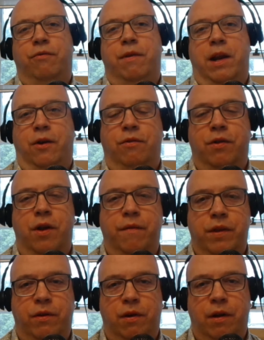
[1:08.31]
It's really good to know
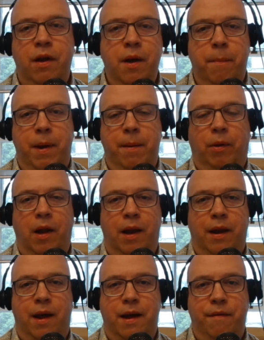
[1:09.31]
that there are people
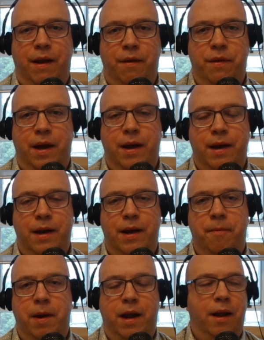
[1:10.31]
alive out there
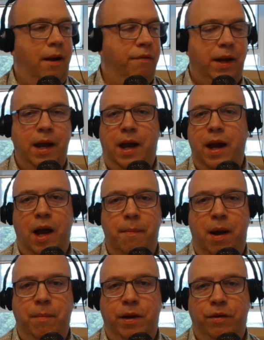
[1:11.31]
um, and I love geeking out
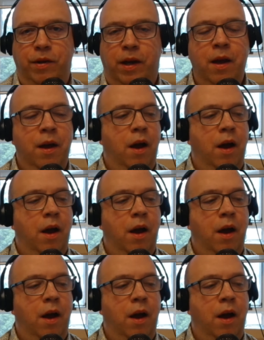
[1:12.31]
about music.